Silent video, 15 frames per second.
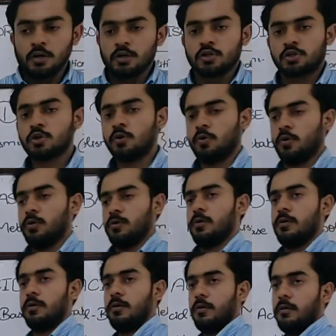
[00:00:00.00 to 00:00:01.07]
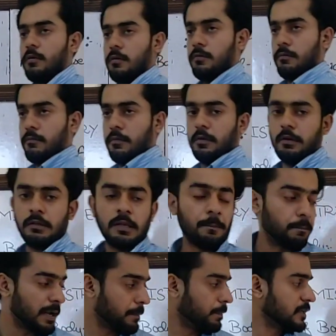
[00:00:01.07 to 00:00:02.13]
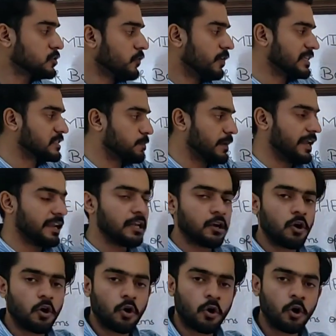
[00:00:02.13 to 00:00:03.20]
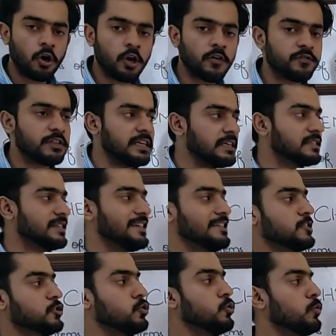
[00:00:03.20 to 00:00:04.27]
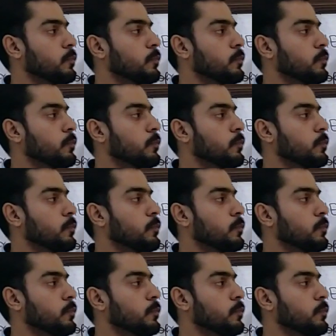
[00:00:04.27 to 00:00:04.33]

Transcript: So the purpose of explaining all of this is to